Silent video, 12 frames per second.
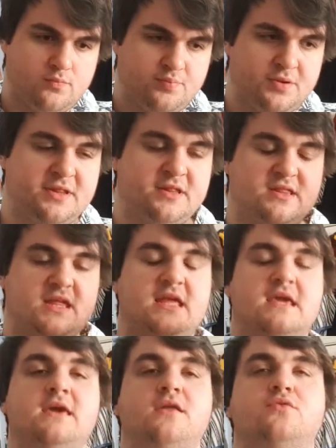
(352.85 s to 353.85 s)

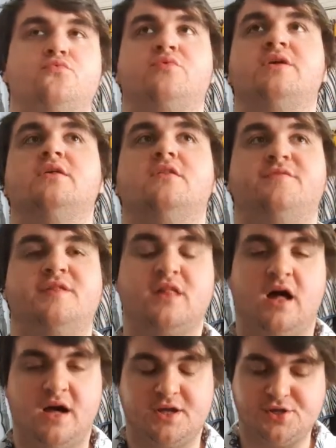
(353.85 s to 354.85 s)
pristine, regal
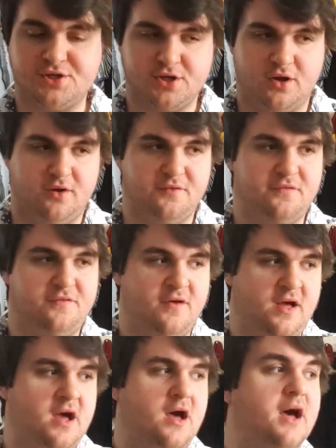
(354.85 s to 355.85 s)
visage of
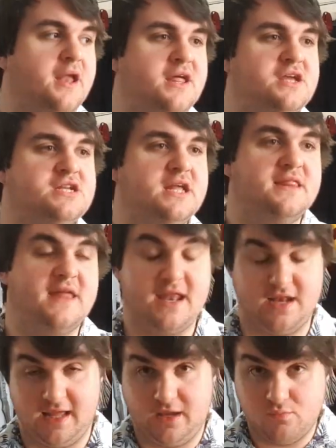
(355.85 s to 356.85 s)
her initially
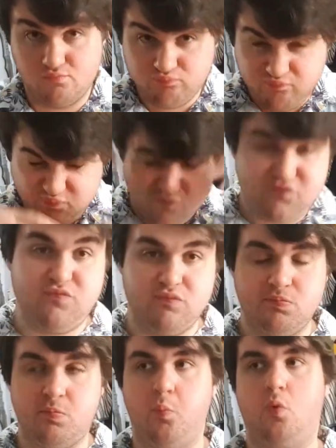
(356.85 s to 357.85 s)
then, like,
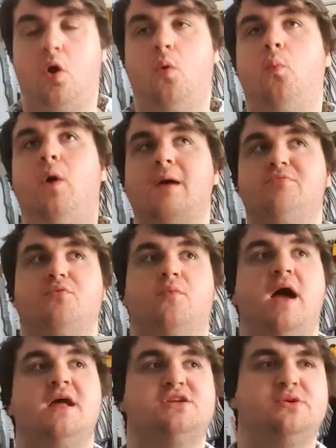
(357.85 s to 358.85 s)
got wiped
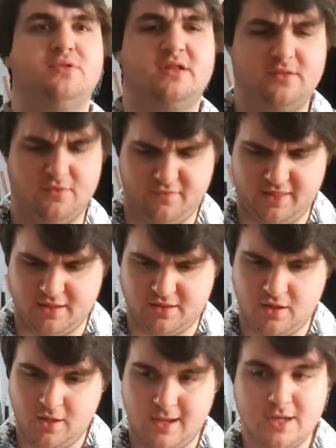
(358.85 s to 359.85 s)
away. She was sort of
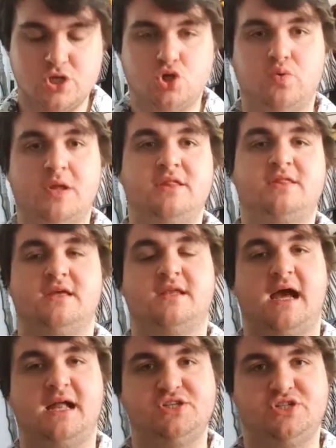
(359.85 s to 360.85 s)
this twisted,
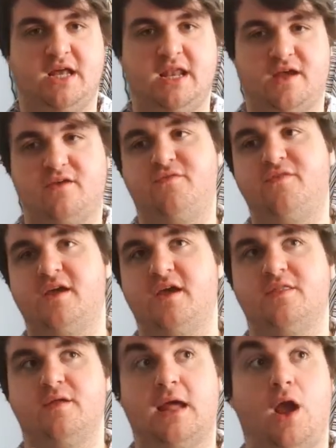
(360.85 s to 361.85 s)
angelic
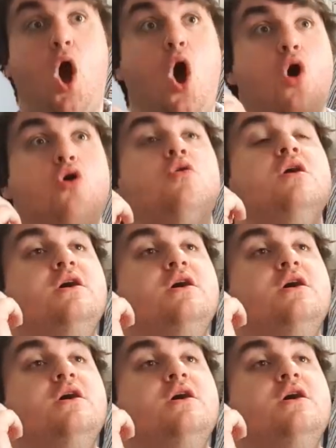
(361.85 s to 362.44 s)
figure that, like, oh,